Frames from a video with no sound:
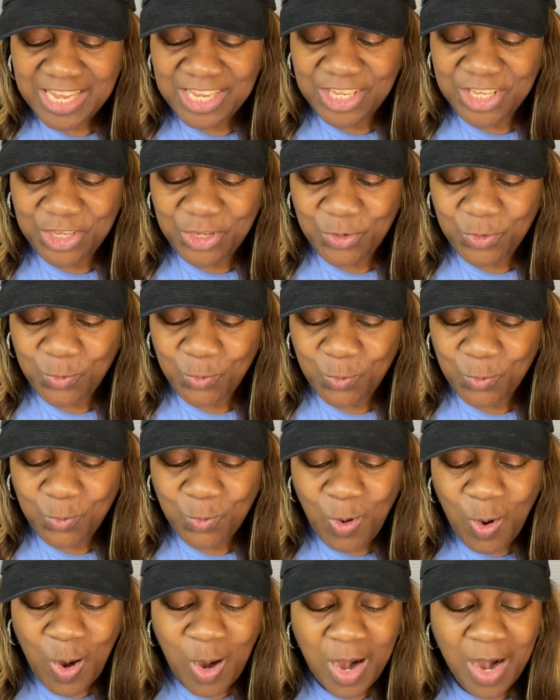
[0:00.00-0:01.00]

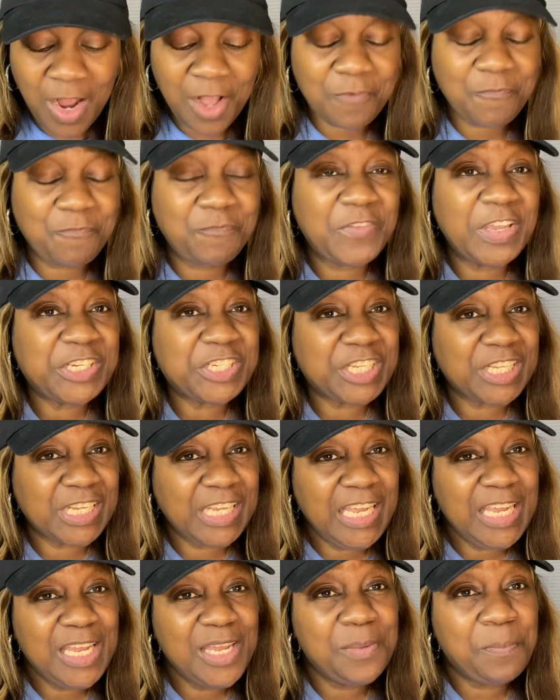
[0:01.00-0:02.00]
You are
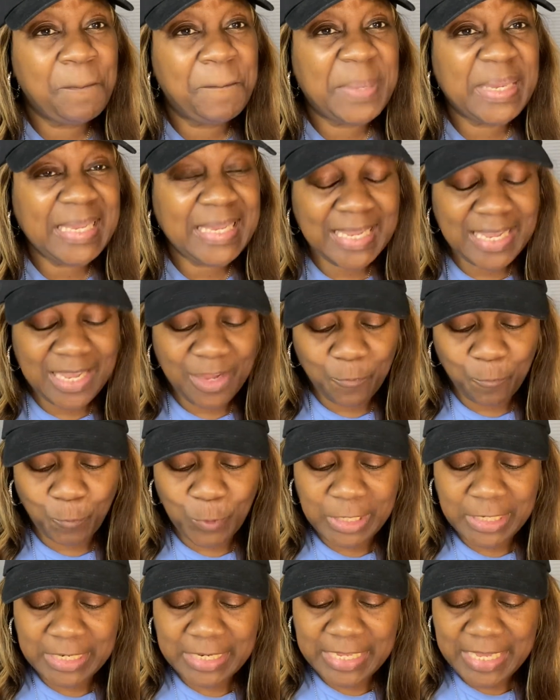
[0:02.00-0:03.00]
officially being
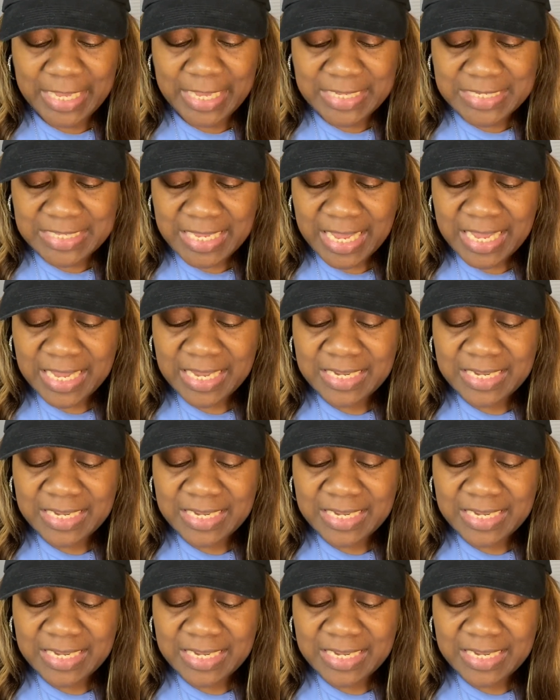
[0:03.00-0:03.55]
released.